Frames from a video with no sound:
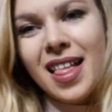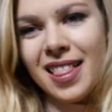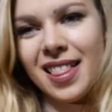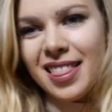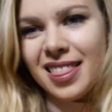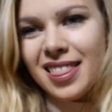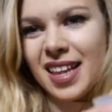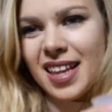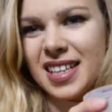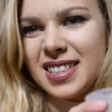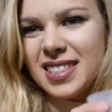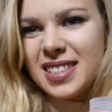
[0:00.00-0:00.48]

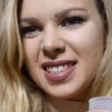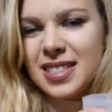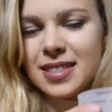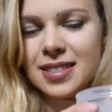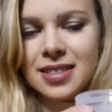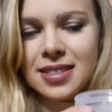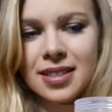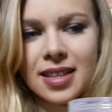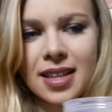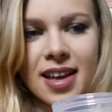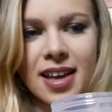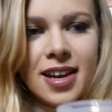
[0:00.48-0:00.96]
Lots of
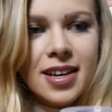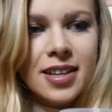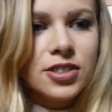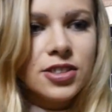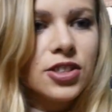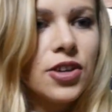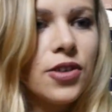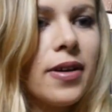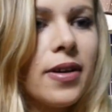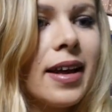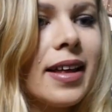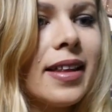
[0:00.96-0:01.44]

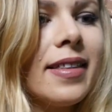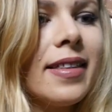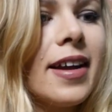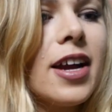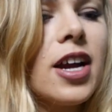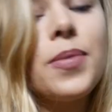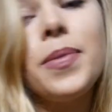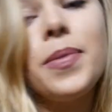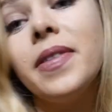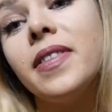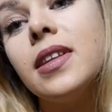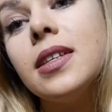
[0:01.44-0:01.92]
sludge going on
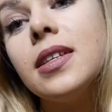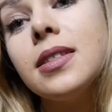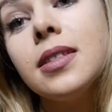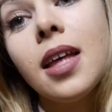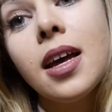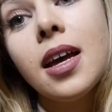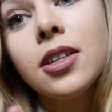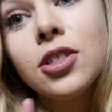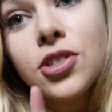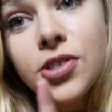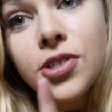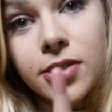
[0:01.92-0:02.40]
there, but the
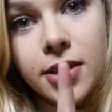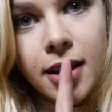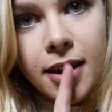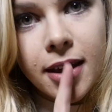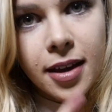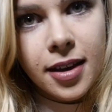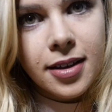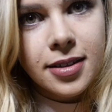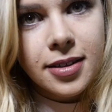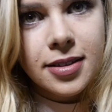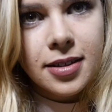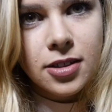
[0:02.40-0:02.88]
sludge is
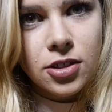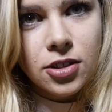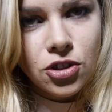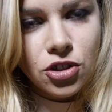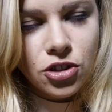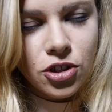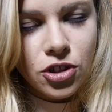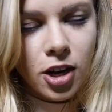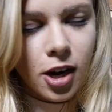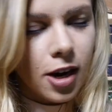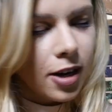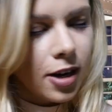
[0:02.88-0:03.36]
good because it's
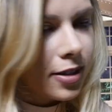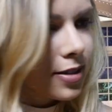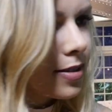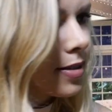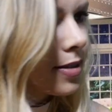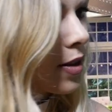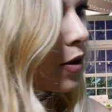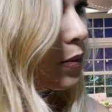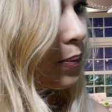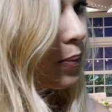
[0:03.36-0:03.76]
sure, so